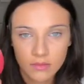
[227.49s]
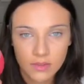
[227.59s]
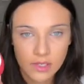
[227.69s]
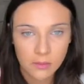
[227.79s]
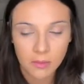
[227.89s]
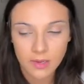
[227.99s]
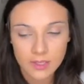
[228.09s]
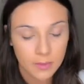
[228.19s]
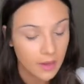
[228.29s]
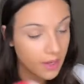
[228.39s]
some on my
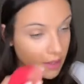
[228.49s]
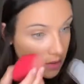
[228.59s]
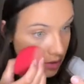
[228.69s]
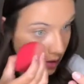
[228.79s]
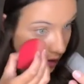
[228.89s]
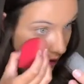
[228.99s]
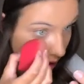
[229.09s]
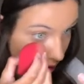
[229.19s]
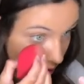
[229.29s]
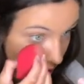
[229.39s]
sponge
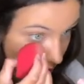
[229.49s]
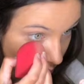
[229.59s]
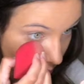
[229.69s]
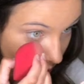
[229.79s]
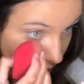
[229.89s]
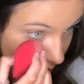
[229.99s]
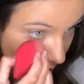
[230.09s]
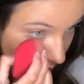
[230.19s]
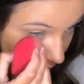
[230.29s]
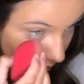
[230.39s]
and press
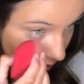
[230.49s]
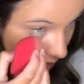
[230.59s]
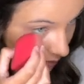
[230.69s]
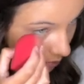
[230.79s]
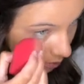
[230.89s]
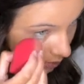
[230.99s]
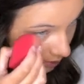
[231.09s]
lightly because you want